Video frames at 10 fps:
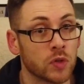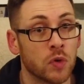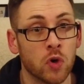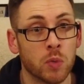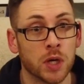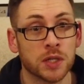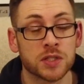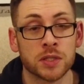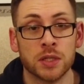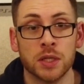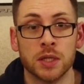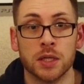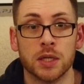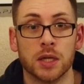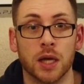or worse.
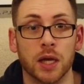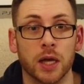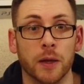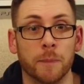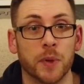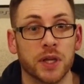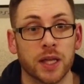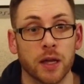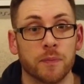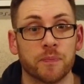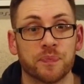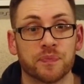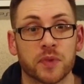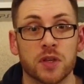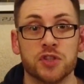But yeah,
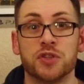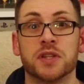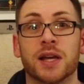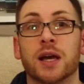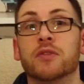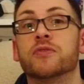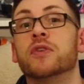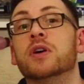because you did have...